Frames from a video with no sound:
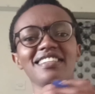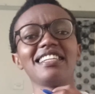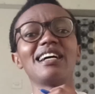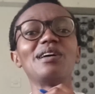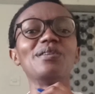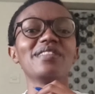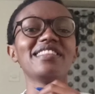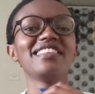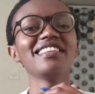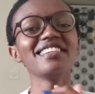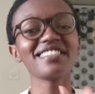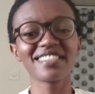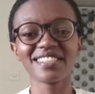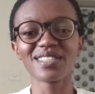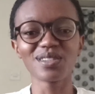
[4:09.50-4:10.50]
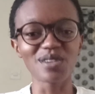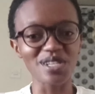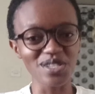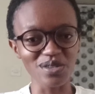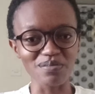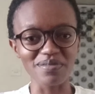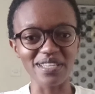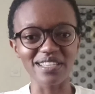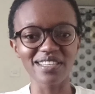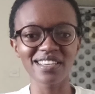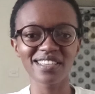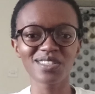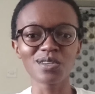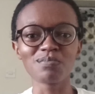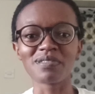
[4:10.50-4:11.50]
Now, this is going to be
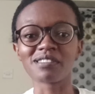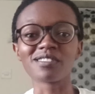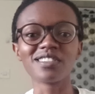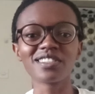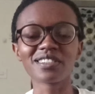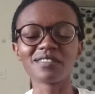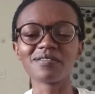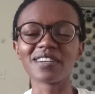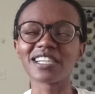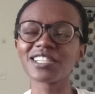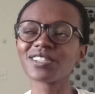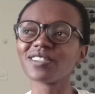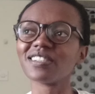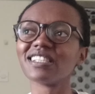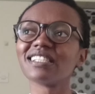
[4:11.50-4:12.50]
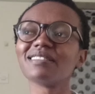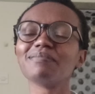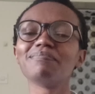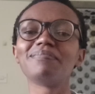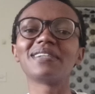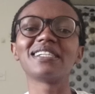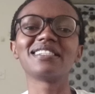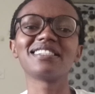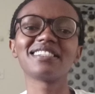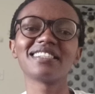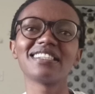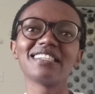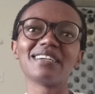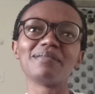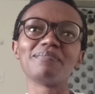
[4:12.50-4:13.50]
super controversial, but
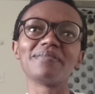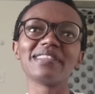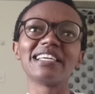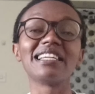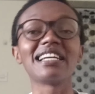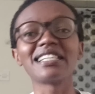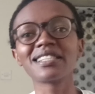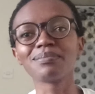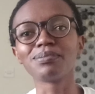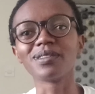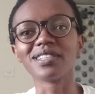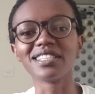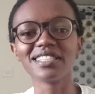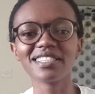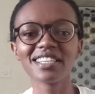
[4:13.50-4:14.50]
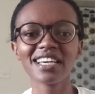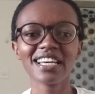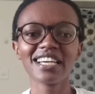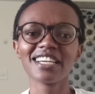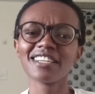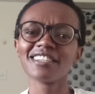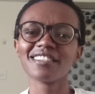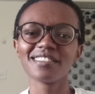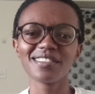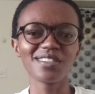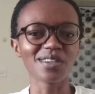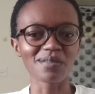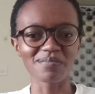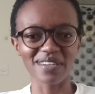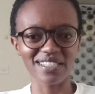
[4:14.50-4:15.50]
now the last point:
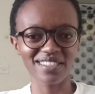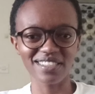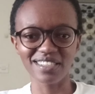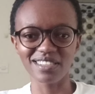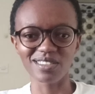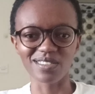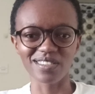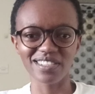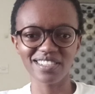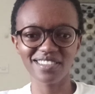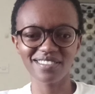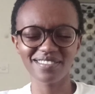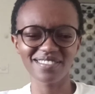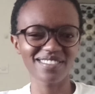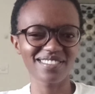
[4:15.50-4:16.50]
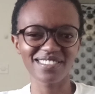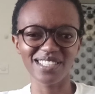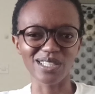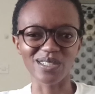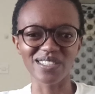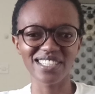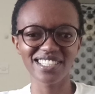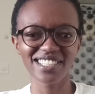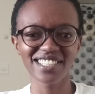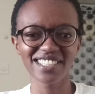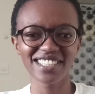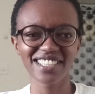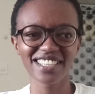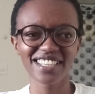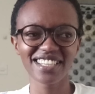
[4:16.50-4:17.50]
don't buy signals. Don't.
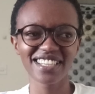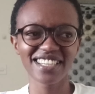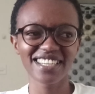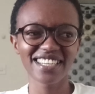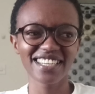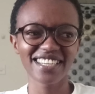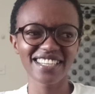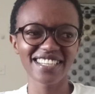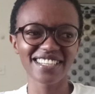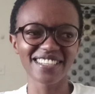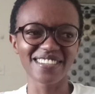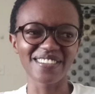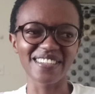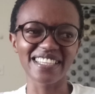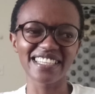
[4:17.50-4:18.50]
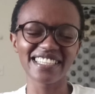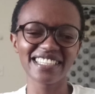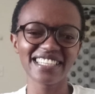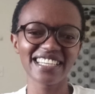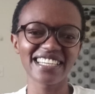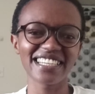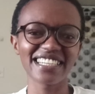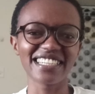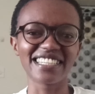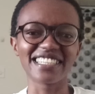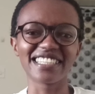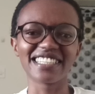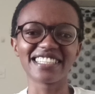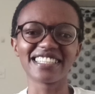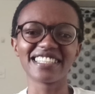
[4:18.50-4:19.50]
Okay,
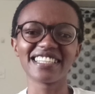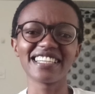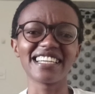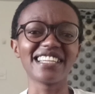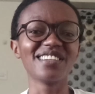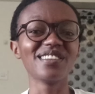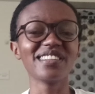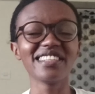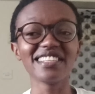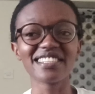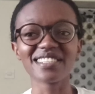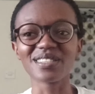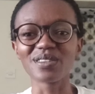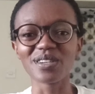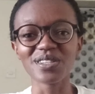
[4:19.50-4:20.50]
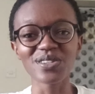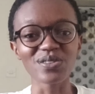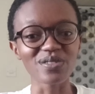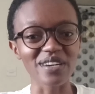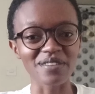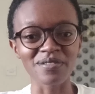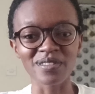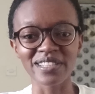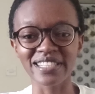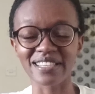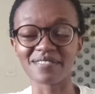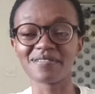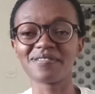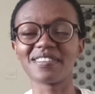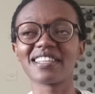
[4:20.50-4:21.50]
I know this is going to ruffle
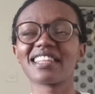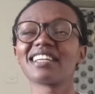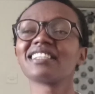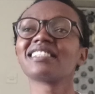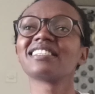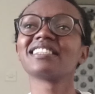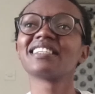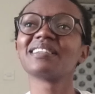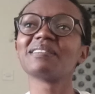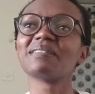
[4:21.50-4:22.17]
some feathers,